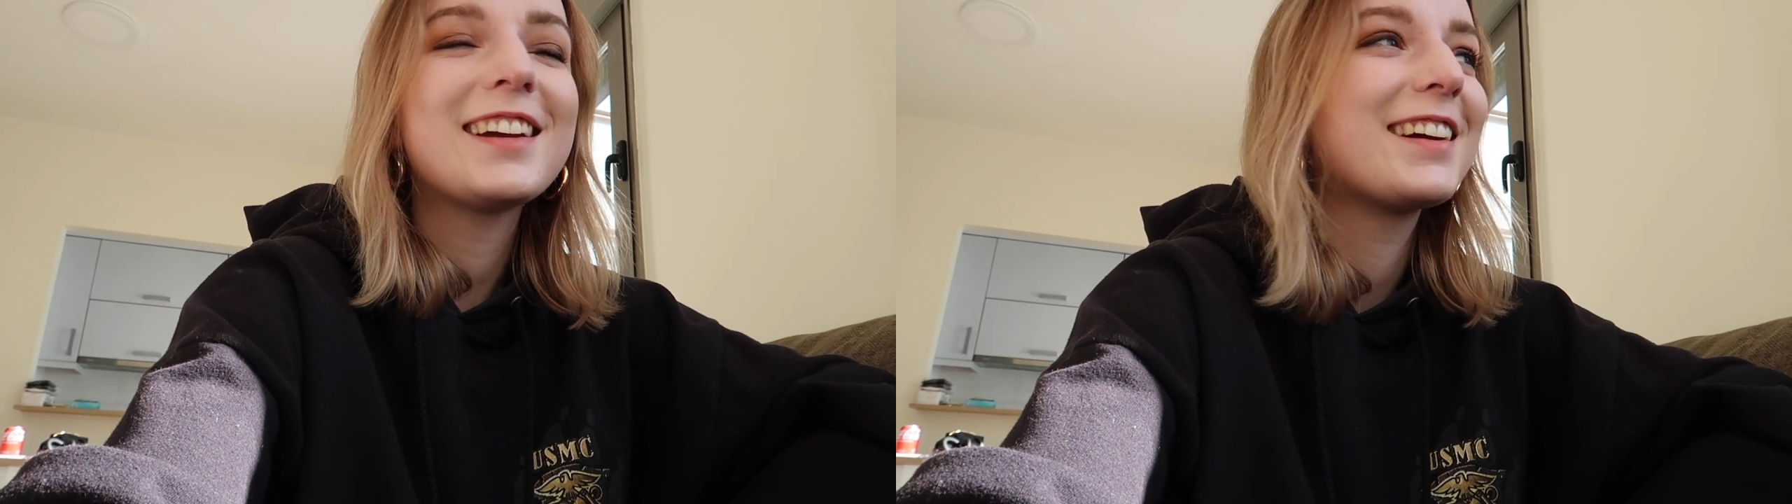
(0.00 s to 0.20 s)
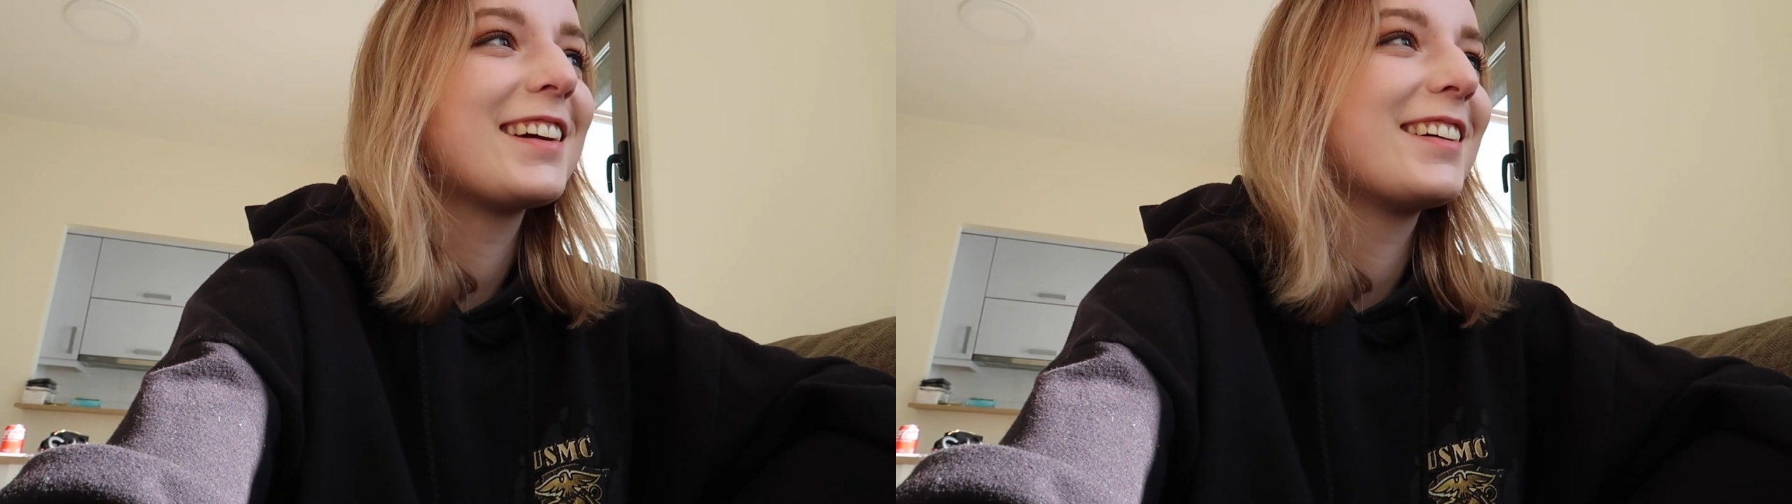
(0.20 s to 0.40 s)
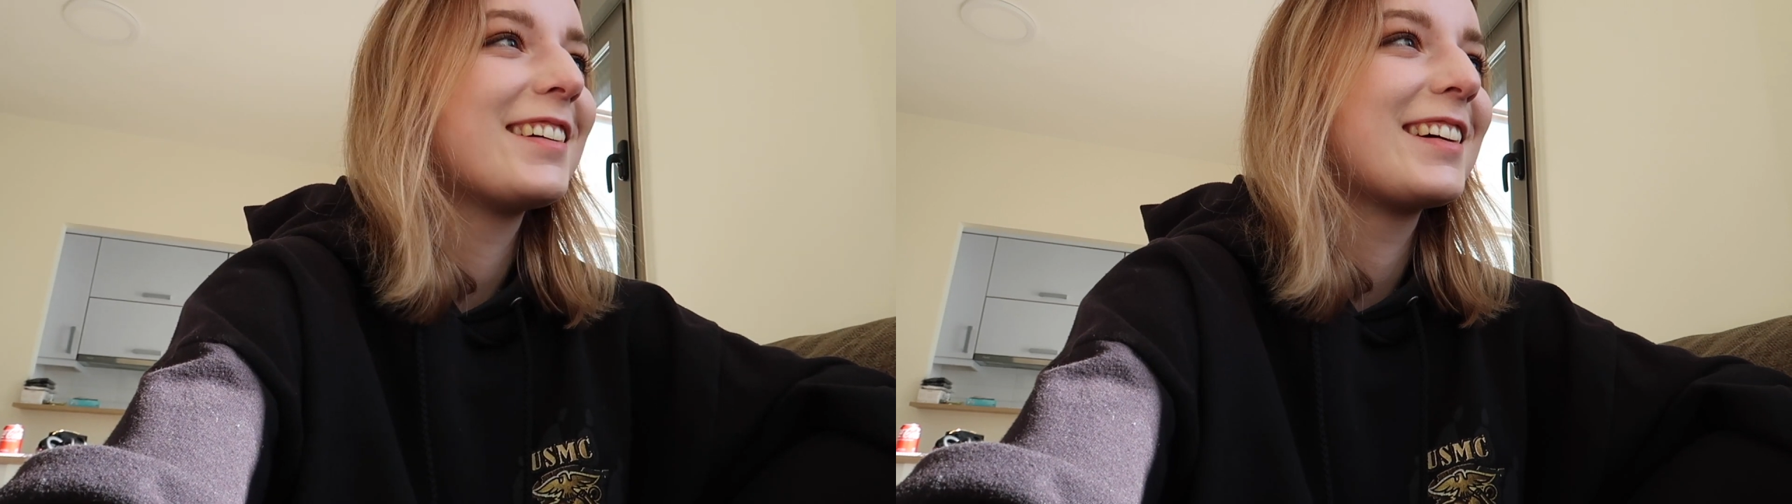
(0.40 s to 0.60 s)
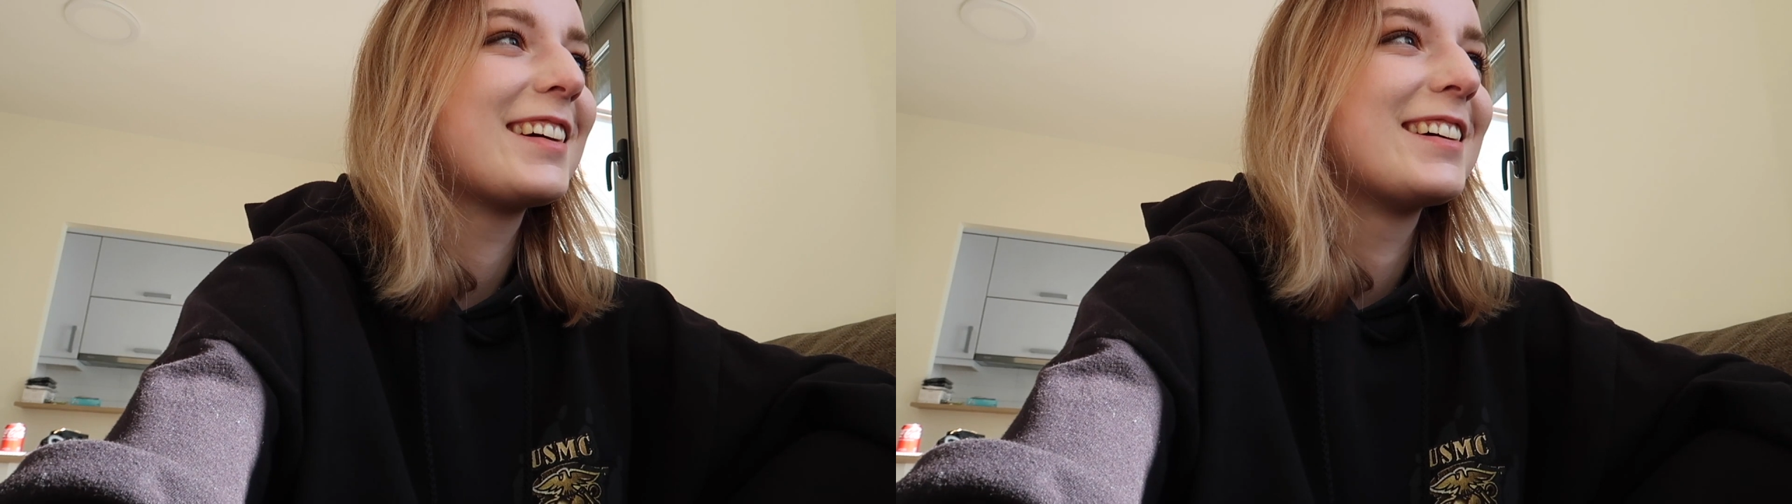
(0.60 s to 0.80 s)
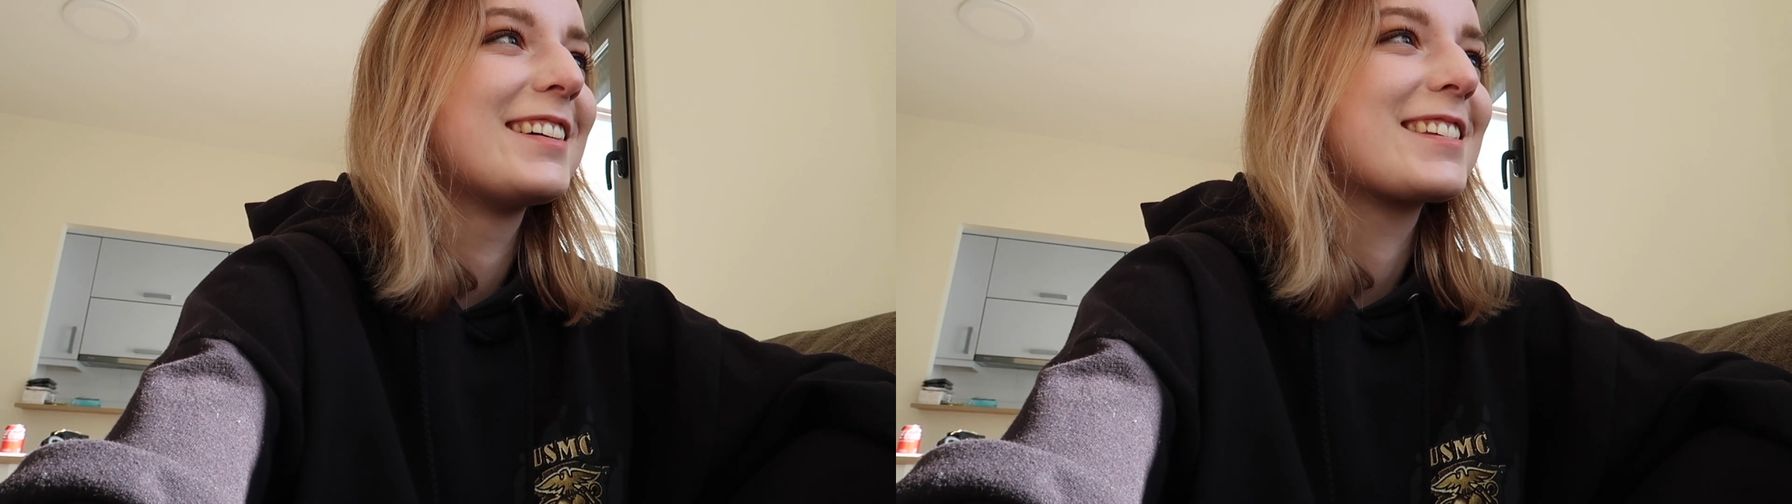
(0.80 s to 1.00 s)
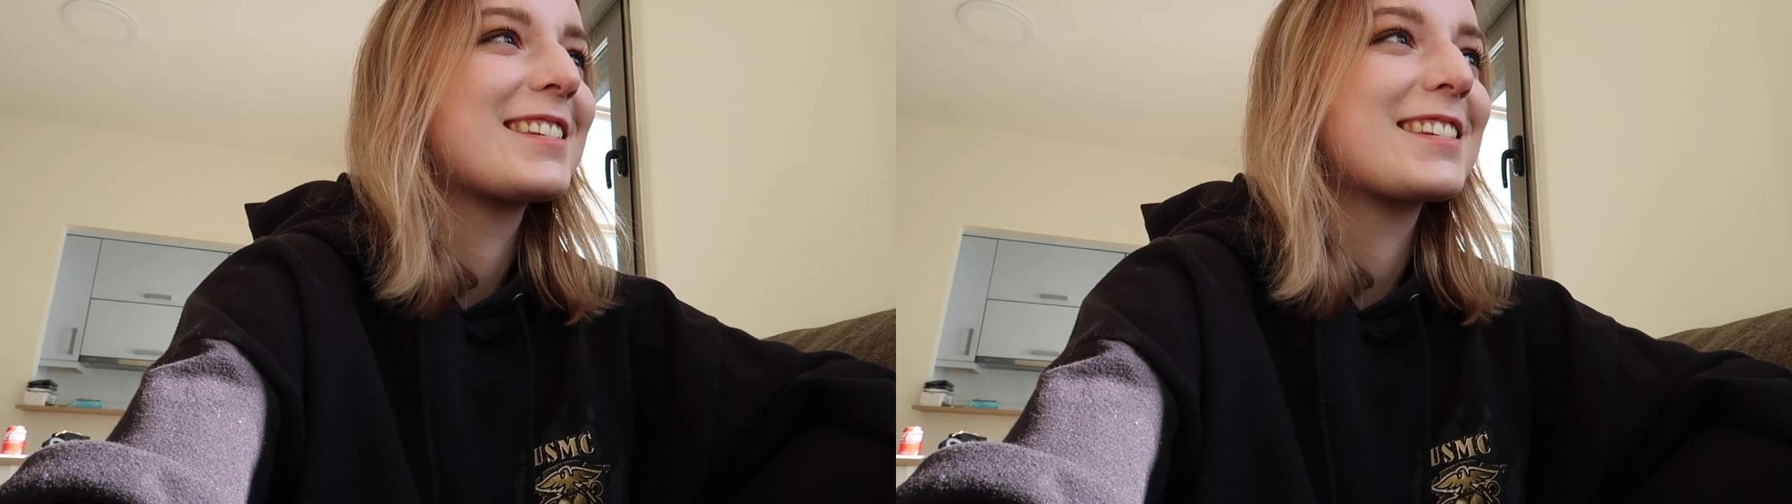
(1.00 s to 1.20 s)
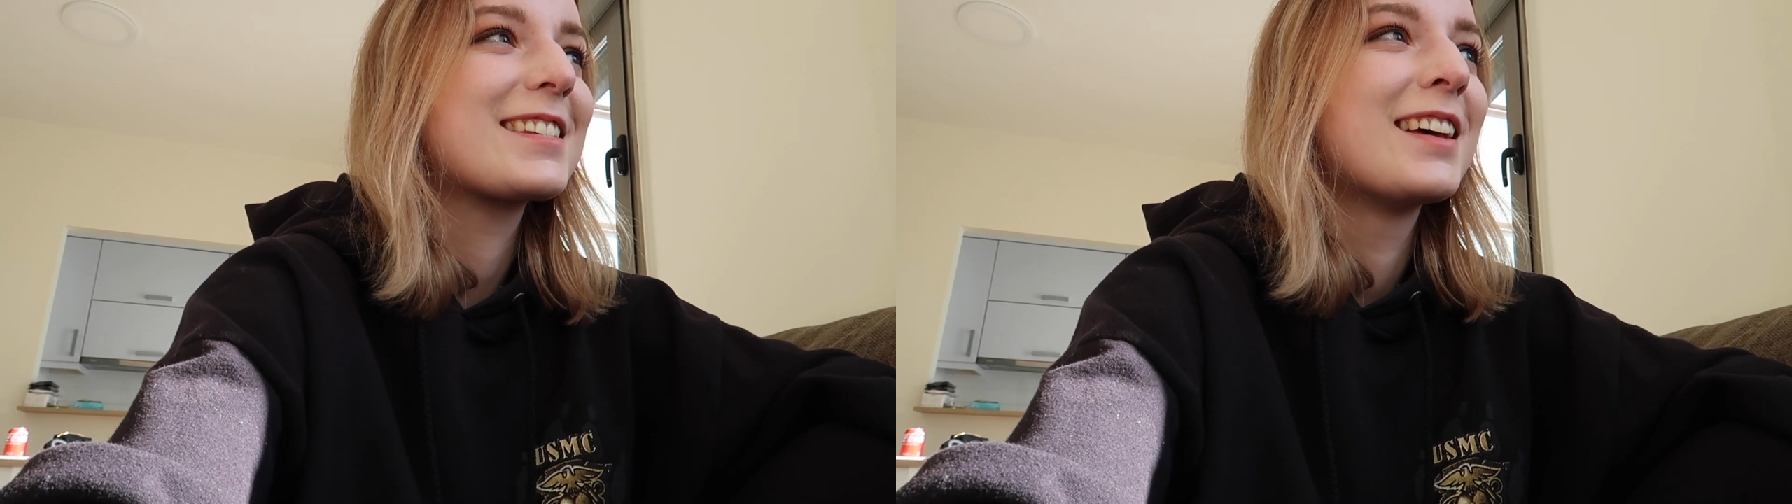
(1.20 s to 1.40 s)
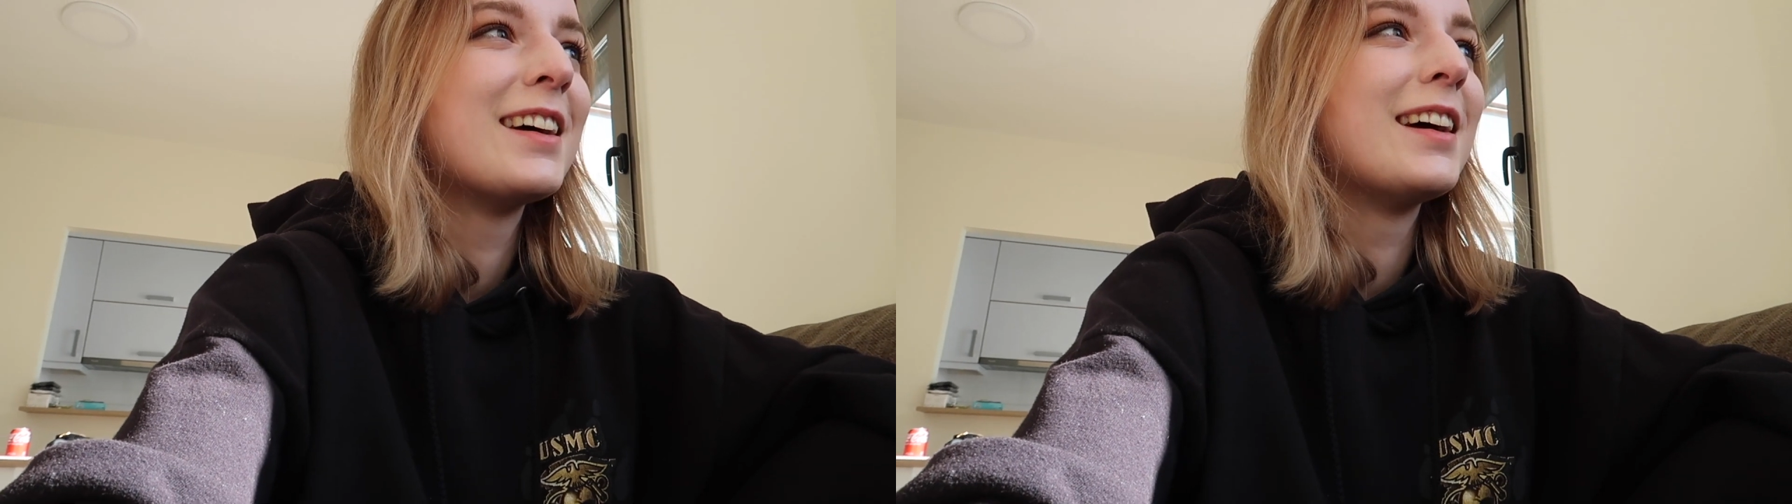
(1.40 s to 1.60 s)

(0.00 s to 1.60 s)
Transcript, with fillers: here is